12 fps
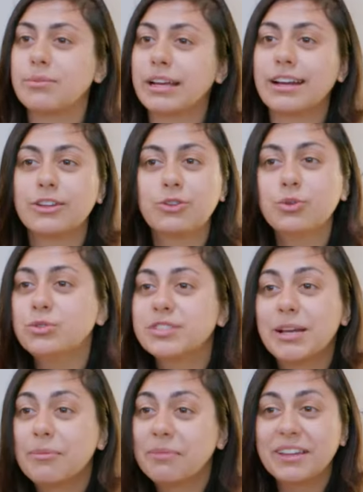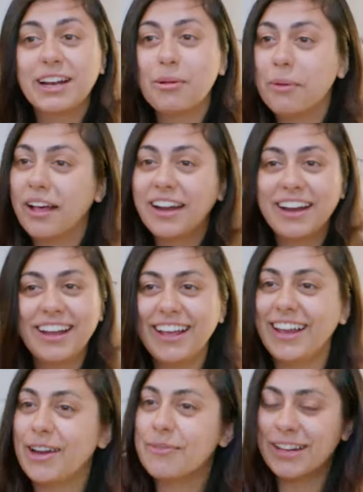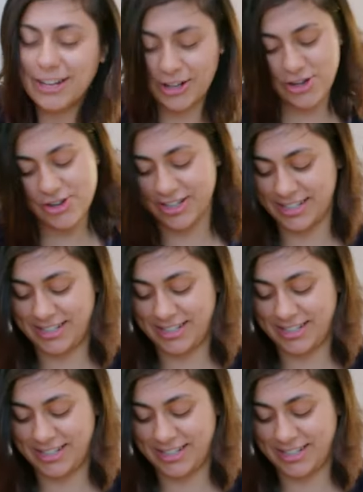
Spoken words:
gonna do something about it and I'm gonna cook.